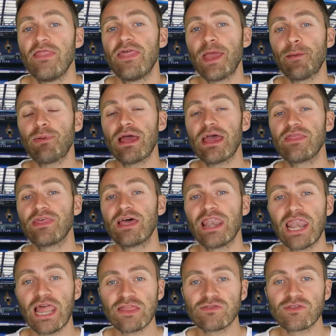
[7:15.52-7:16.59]
They play at the
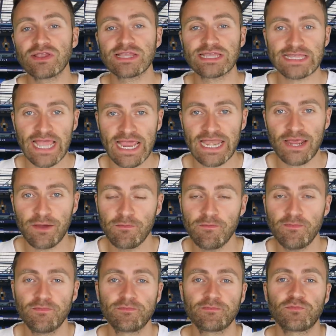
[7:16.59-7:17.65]
London
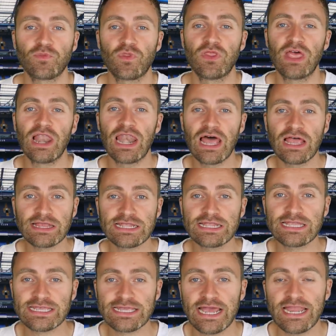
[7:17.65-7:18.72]
Stadium. The
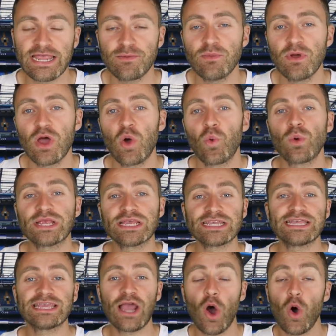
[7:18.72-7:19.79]
London Stadium, which
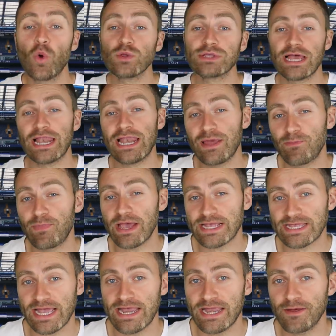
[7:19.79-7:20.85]
is the old Olympic
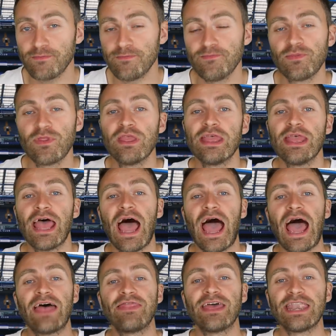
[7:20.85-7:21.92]
Stadium.
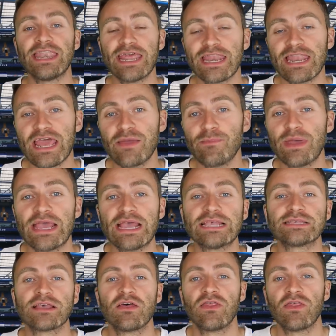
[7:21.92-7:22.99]
And their nickname
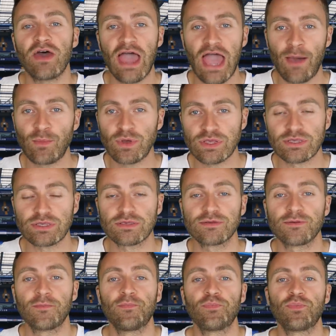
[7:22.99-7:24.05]
is the Hammers.